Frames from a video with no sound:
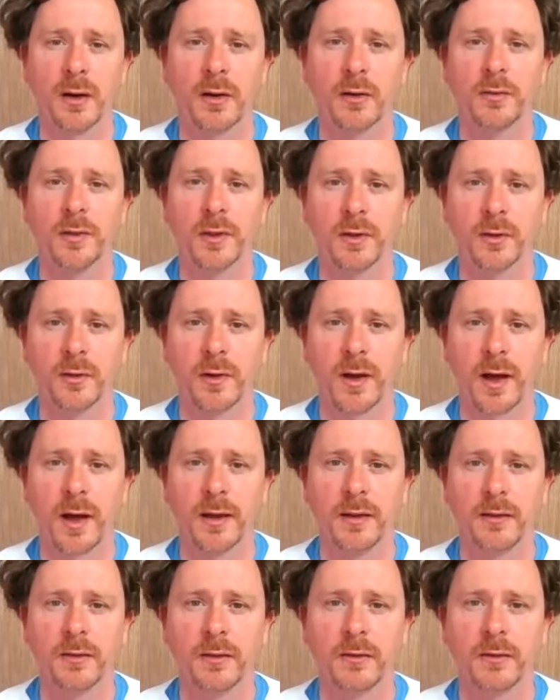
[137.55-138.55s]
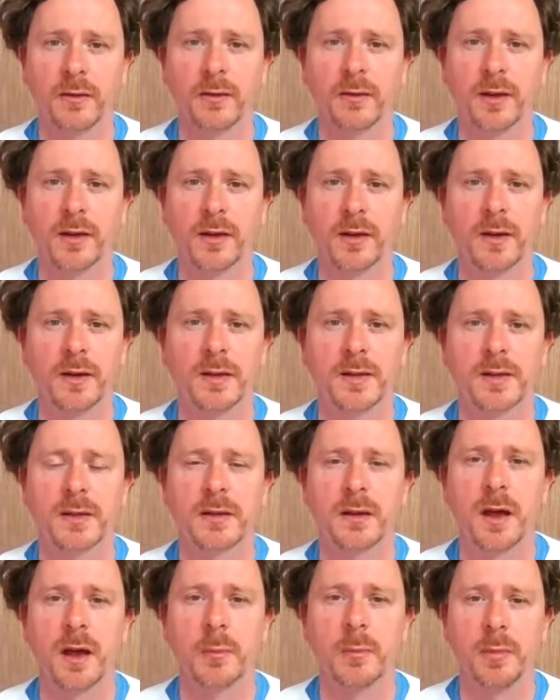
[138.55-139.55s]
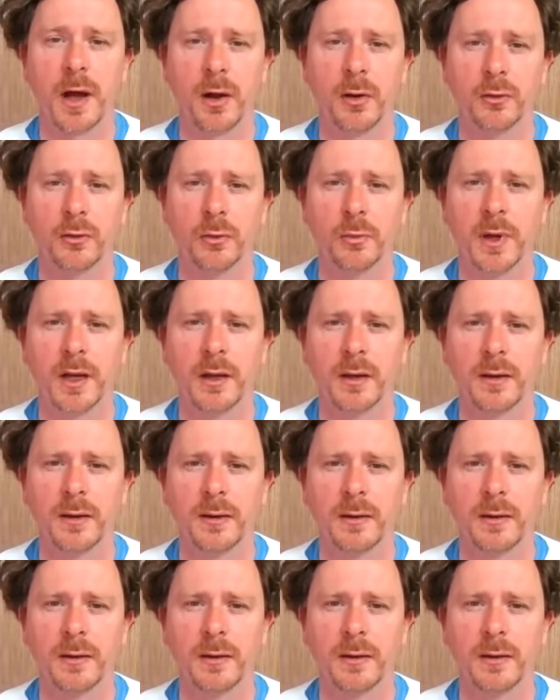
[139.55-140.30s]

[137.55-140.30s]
of the divine that is about me,